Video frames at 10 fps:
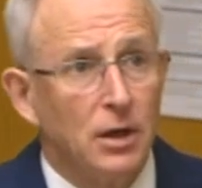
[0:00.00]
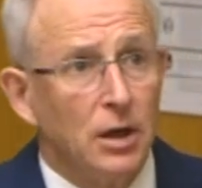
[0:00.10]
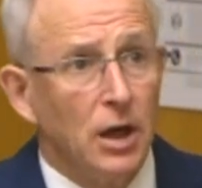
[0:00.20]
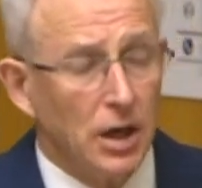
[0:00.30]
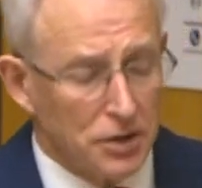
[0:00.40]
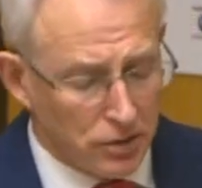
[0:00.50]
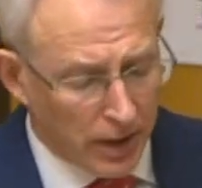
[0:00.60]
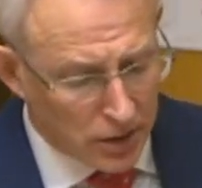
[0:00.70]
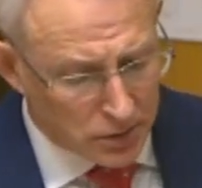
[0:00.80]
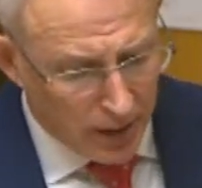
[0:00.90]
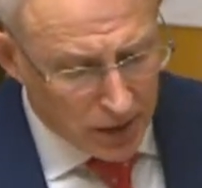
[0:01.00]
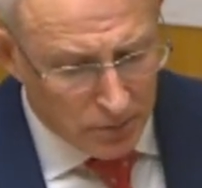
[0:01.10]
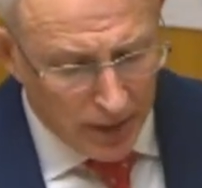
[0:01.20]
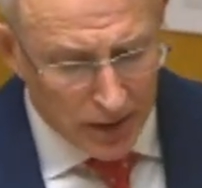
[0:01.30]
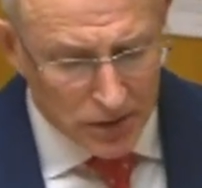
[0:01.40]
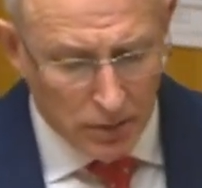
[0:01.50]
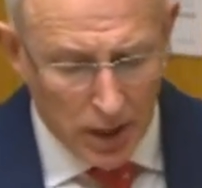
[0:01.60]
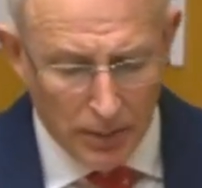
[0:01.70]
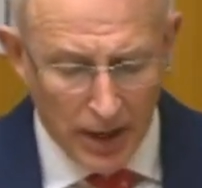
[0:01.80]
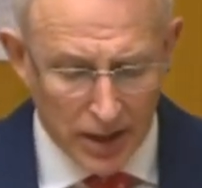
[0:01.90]
Australia's major parties are
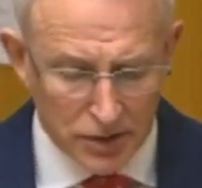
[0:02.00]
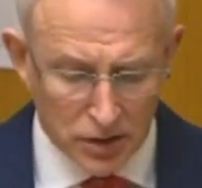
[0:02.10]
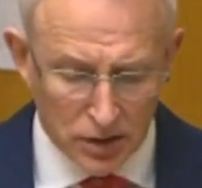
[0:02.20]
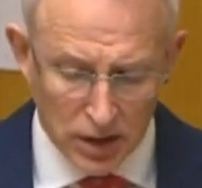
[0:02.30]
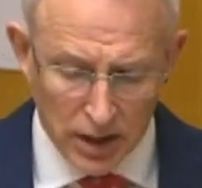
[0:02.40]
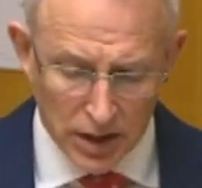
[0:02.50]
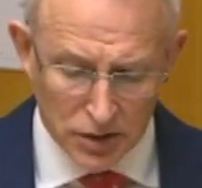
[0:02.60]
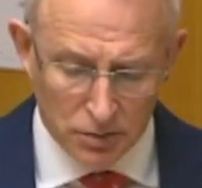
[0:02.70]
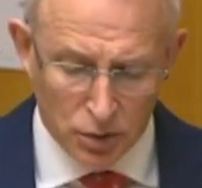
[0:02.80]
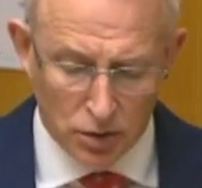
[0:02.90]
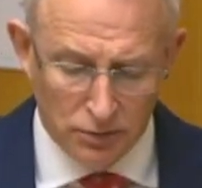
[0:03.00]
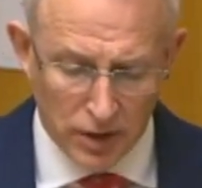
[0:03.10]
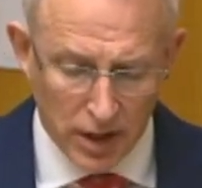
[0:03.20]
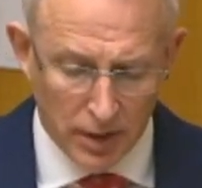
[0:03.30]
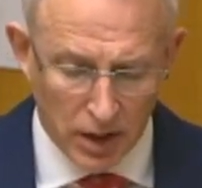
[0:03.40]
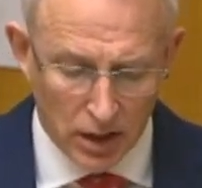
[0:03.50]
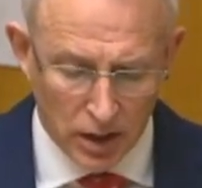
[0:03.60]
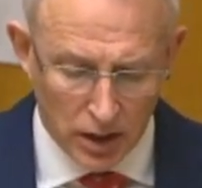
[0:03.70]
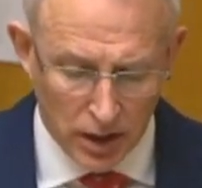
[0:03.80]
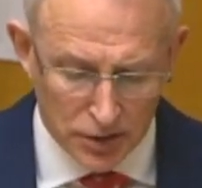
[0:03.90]
bipartisan in our support for Armenia
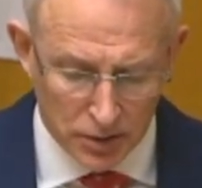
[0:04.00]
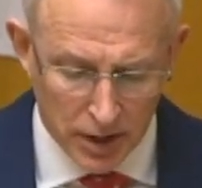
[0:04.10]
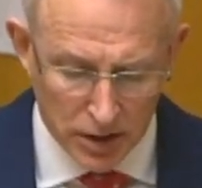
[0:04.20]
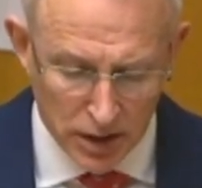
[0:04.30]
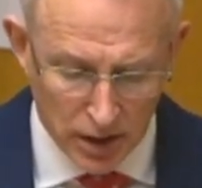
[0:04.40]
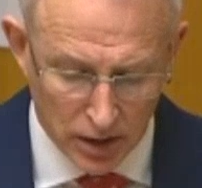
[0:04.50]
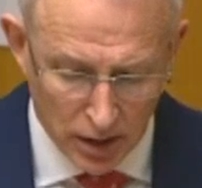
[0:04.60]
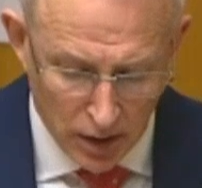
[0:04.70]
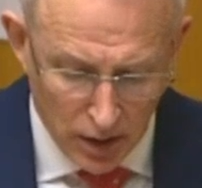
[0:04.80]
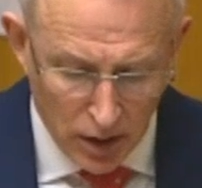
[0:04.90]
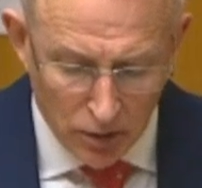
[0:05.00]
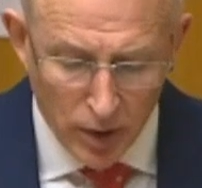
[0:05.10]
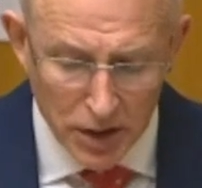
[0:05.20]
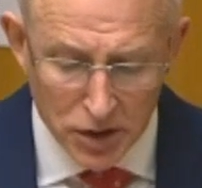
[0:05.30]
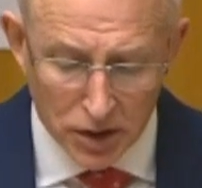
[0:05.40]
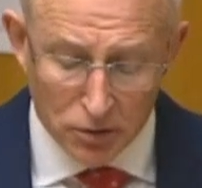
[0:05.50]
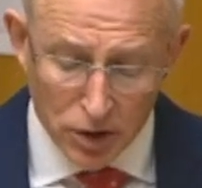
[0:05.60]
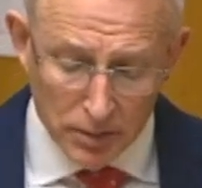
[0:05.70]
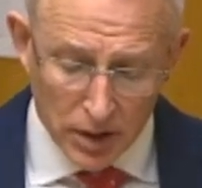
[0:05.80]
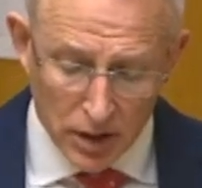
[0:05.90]
and Azerbaijan, reaching an
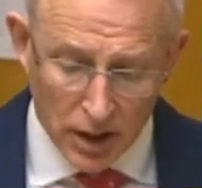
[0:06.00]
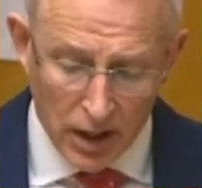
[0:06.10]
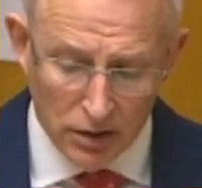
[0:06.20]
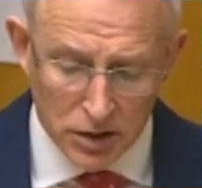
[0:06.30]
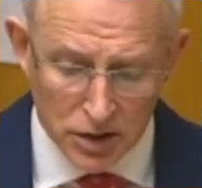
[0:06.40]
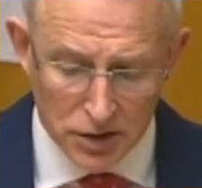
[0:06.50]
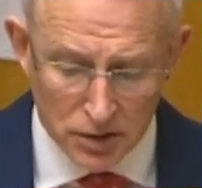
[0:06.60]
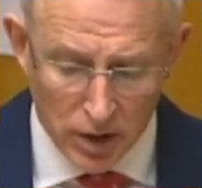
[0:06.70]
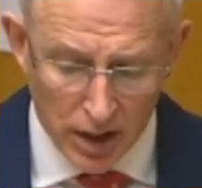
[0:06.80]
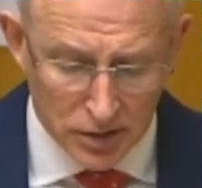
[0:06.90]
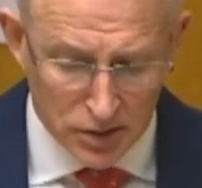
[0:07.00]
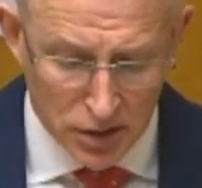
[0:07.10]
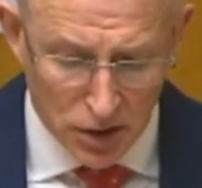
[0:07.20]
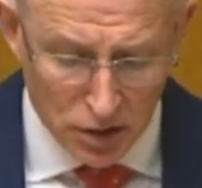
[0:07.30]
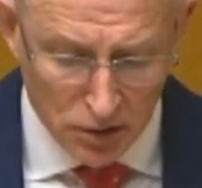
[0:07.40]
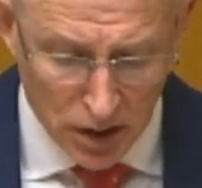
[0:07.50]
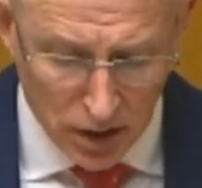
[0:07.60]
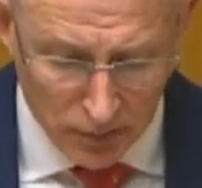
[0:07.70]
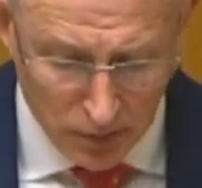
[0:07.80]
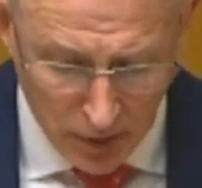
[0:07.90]
agreement that guarantees the rights and security
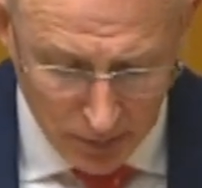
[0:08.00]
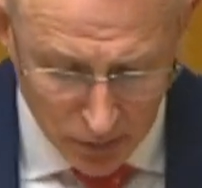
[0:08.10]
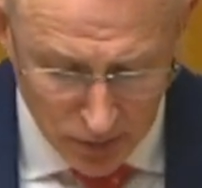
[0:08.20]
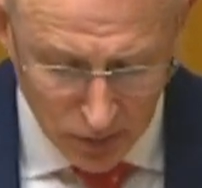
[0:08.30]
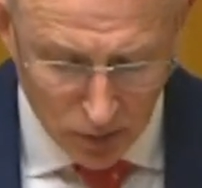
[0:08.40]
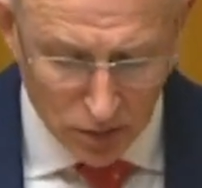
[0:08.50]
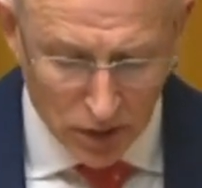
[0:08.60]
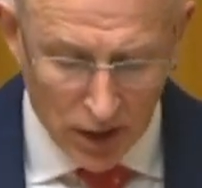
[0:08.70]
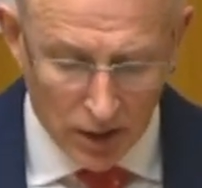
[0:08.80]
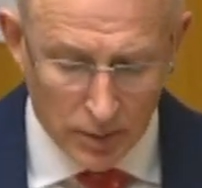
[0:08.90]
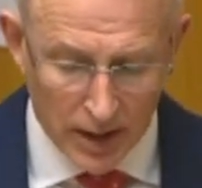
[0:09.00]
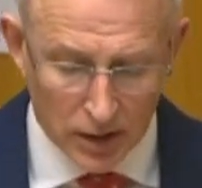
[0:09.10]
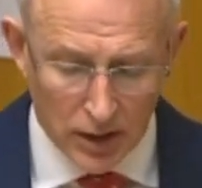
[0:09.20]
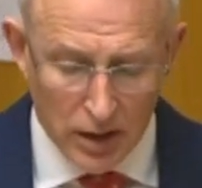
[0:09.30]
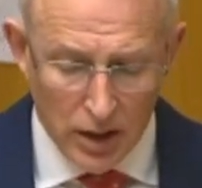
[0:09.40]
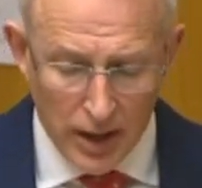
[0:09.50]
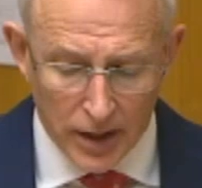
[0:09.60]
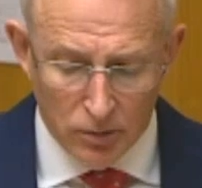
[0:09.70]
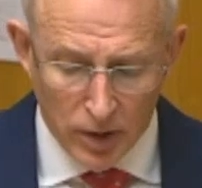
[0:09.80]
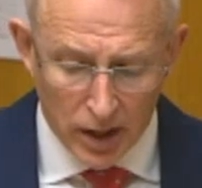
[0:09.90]
of the peoples of Nagorno-Karabakh and
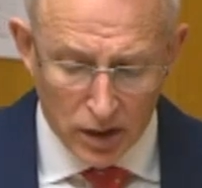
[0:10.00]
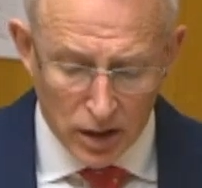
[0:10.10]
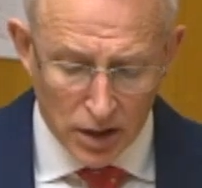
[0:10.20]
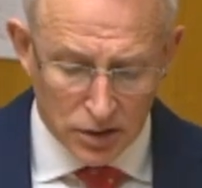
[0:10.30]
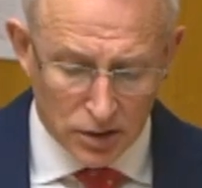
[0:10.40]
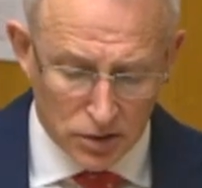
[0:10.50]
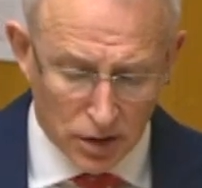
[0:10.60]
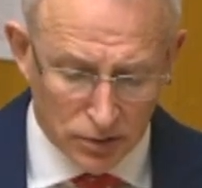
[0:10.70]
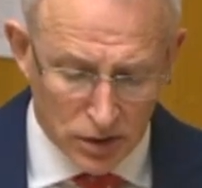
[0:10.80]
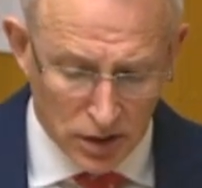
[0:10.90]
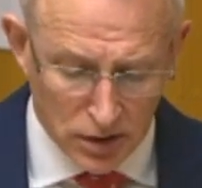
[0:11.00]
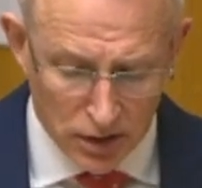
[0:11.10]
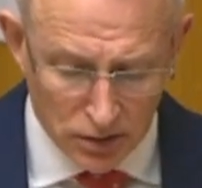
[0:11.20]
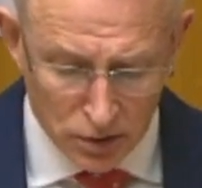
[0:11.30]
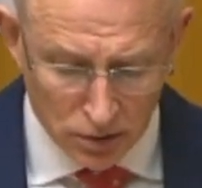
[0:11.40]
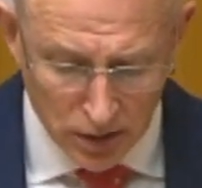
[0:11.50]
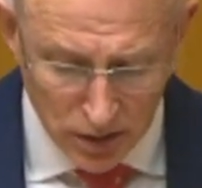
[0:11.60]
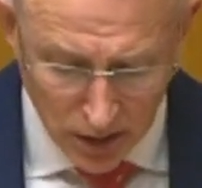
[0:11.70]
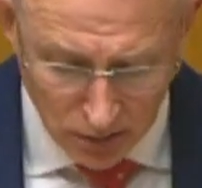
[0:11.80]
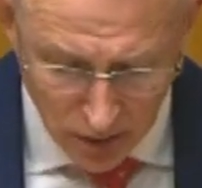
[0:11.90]
in recognising the sovereignty and territorial
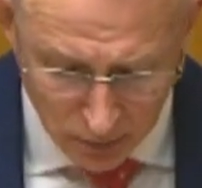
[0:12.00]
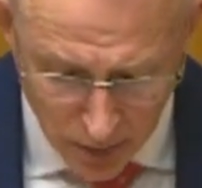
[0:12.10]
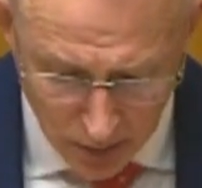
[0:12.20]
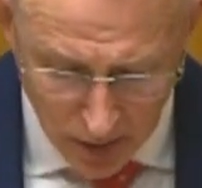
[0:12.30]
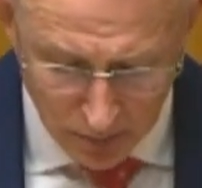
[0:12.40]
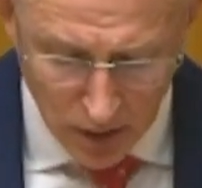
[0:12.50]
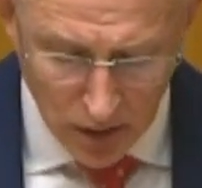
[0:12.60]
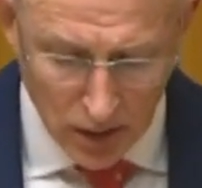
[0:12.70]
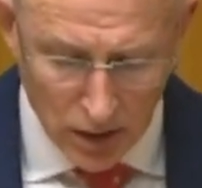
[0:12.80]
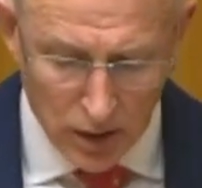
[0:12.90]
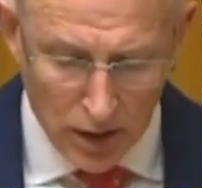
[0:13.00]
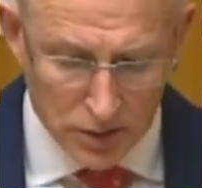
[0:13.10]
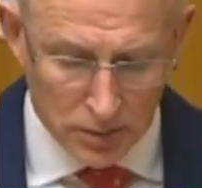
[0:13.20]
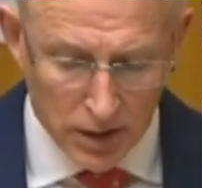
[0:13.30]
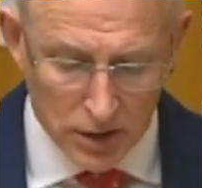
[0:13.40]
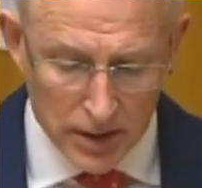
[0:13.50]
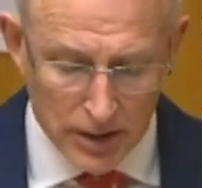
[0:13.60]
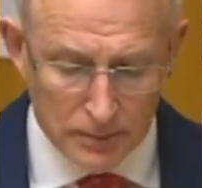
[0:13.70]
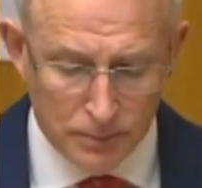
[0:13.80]
integrity of both Armenia and Azerbaijan.